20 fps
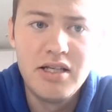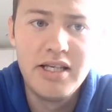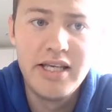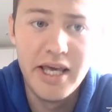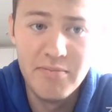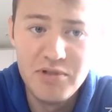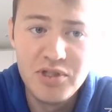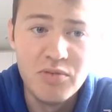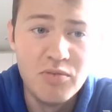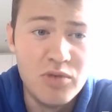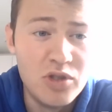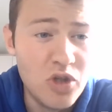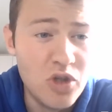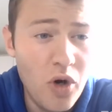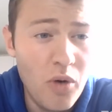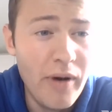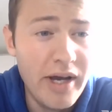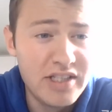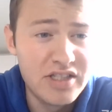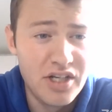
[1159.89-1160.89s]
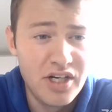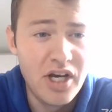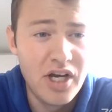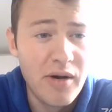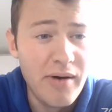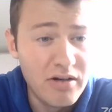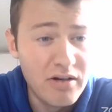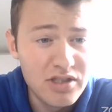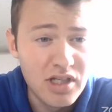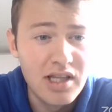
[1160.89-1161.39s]
Gibson was always going to go
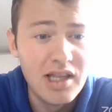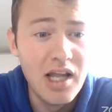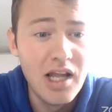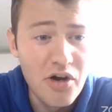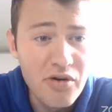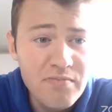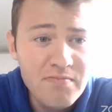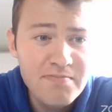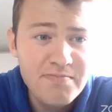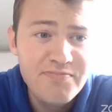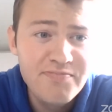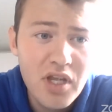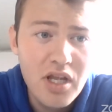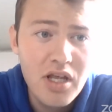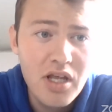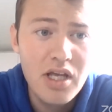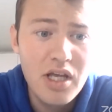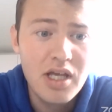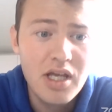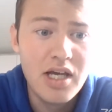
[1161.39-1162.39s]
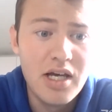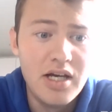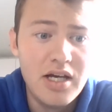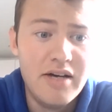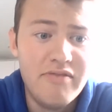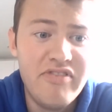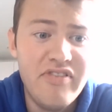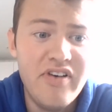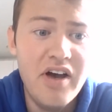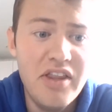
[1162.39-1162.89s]
out on loan
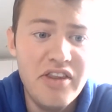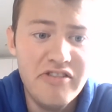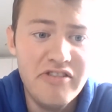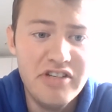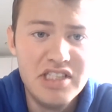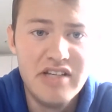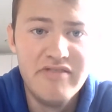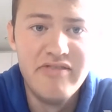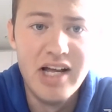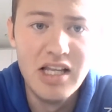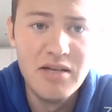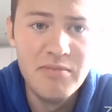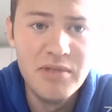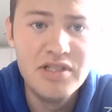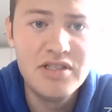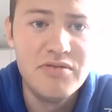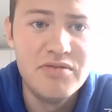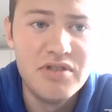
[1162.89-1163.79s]
and further his development.